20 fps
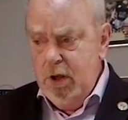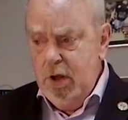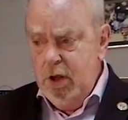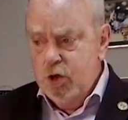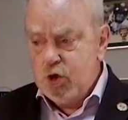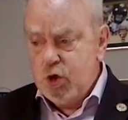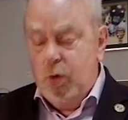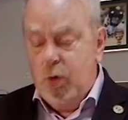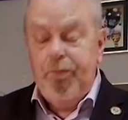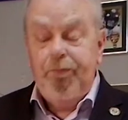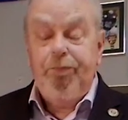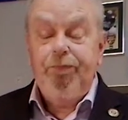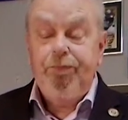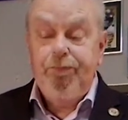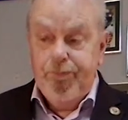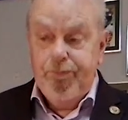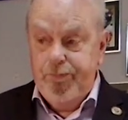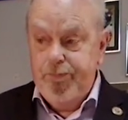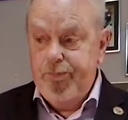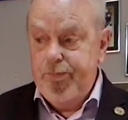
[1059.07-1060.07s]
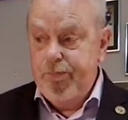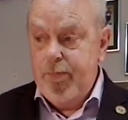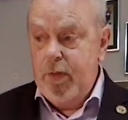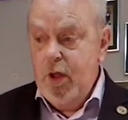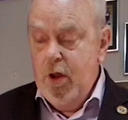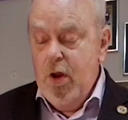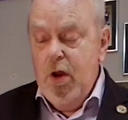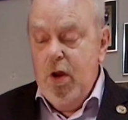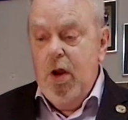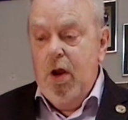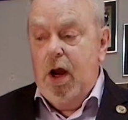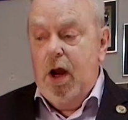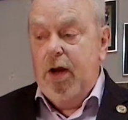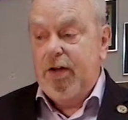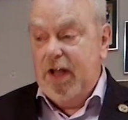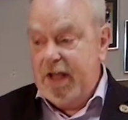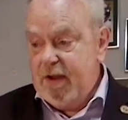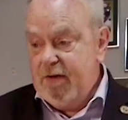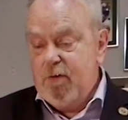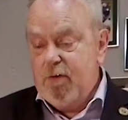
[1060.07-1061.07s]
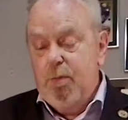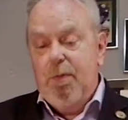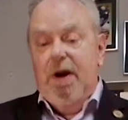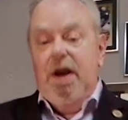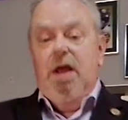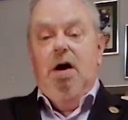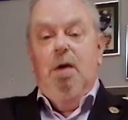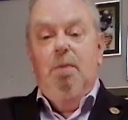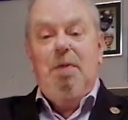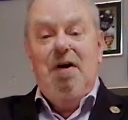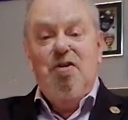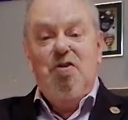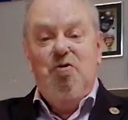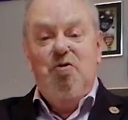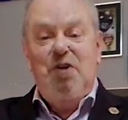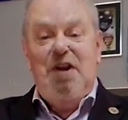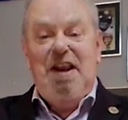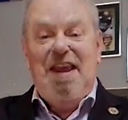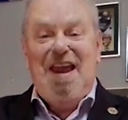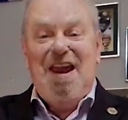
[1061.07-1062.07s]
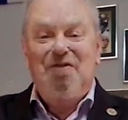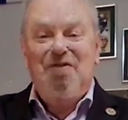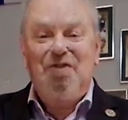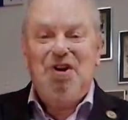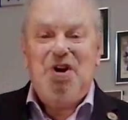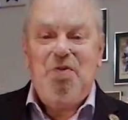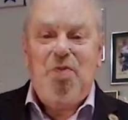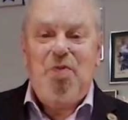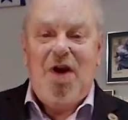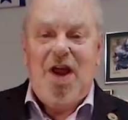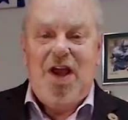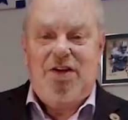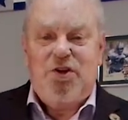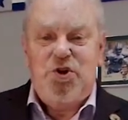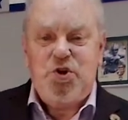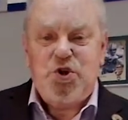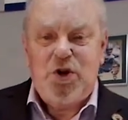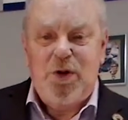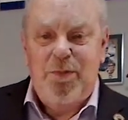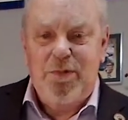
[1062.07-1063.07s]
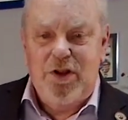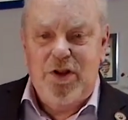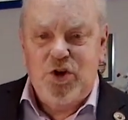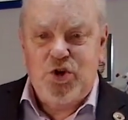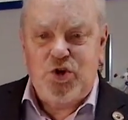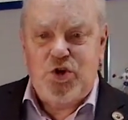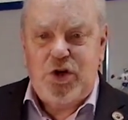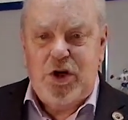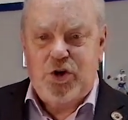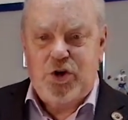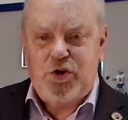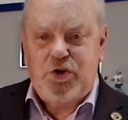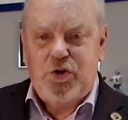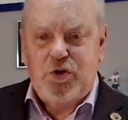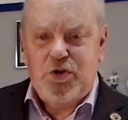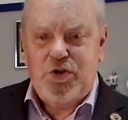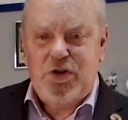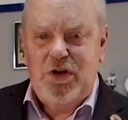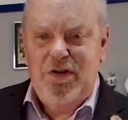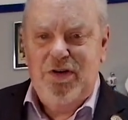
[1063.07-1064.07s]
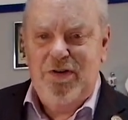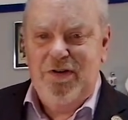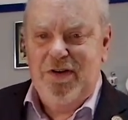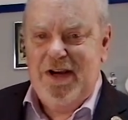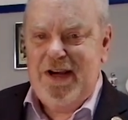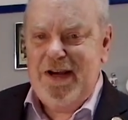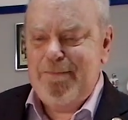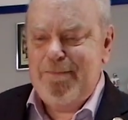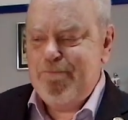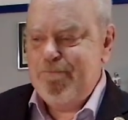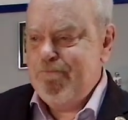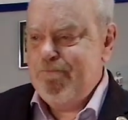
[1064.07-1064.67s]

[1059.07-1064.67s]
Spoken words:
so I'd like everybody up on their feet again. We're going to practice some of these gestures. Okay?